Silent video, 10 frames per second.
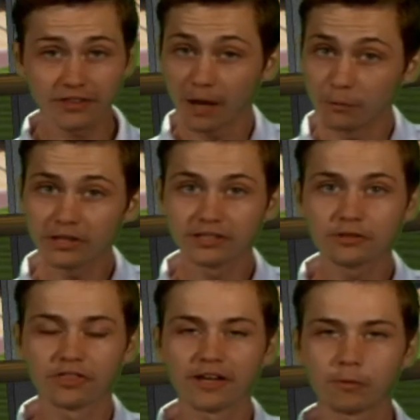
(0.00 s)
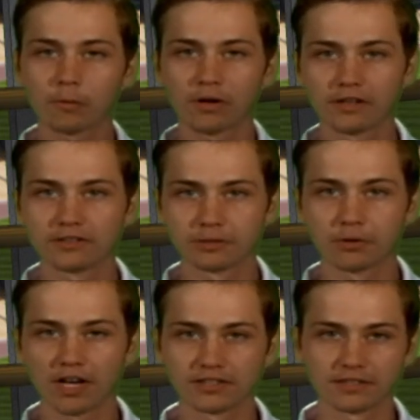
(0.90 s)
really do think we're one of the
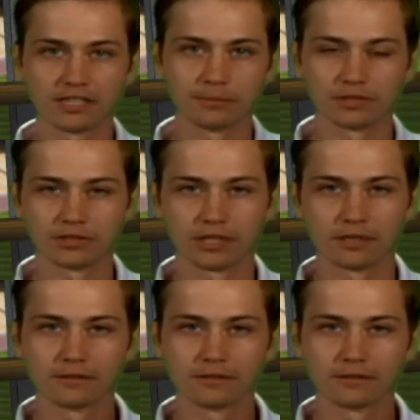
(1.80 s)
surprising teams this year.